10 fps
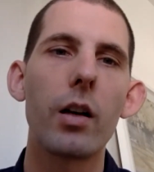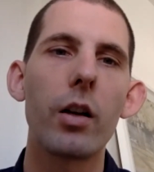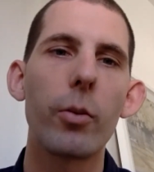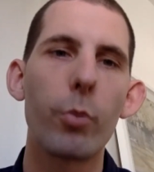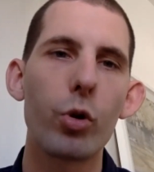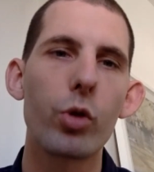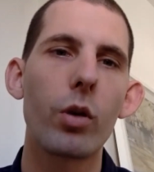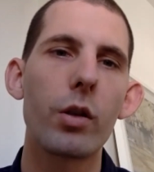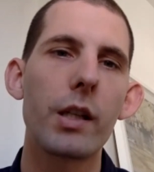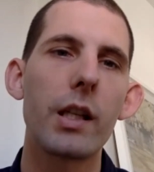the
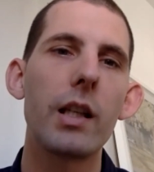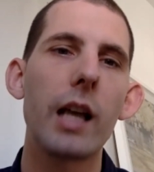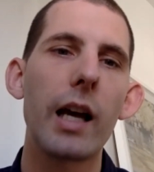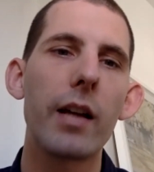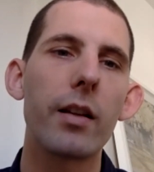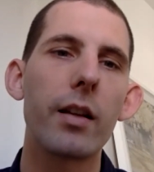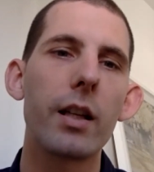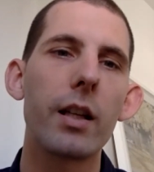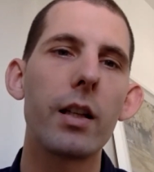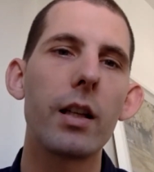bourgeoisie
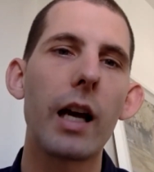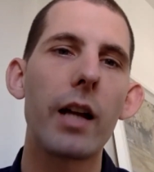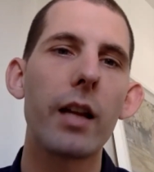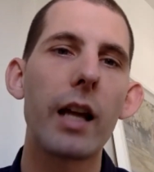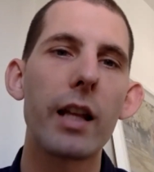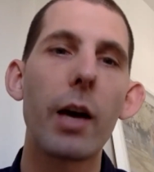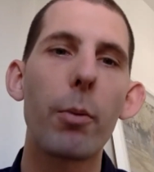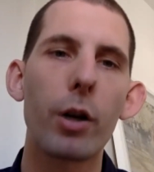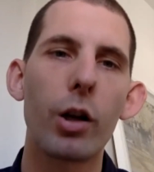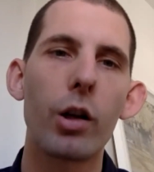and the upper
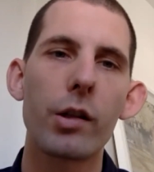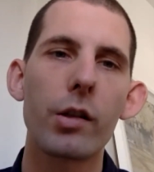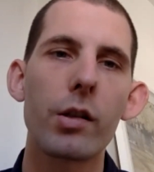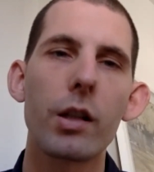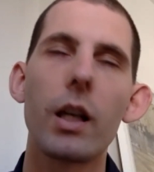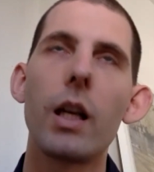classes.